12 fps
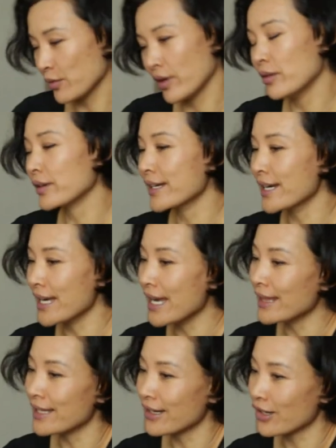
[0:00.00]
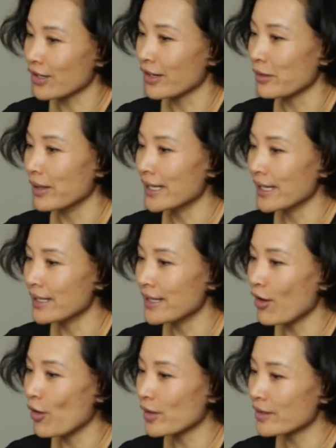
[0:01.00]
And uh, I think
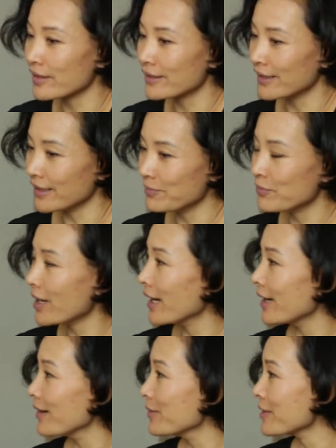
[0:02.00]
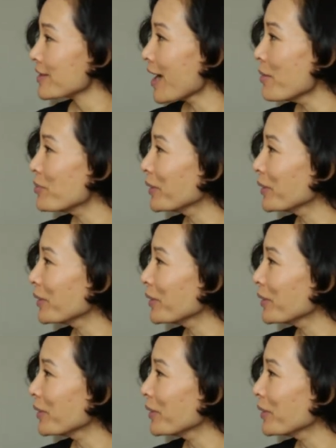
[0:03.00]
it's his genuine